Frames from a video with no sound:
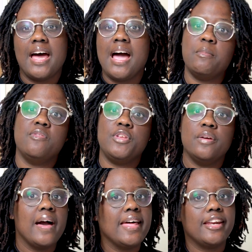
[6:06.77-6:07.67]
I'm a
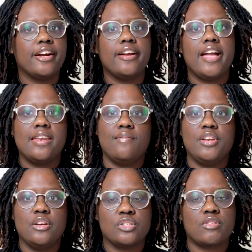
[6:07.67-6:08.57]
video editor and a
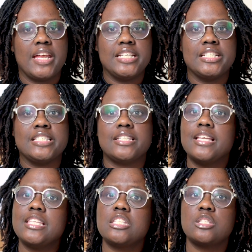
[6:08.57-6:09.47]
video strategist,
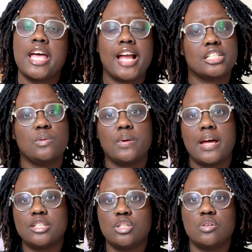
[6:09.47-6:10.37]
and this is actually what
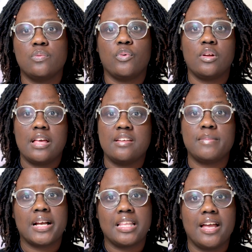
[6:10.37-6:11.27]
I do for a lot of
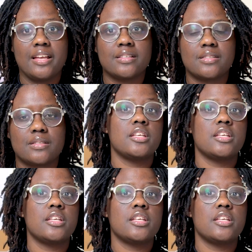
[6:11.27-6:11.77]
my clients.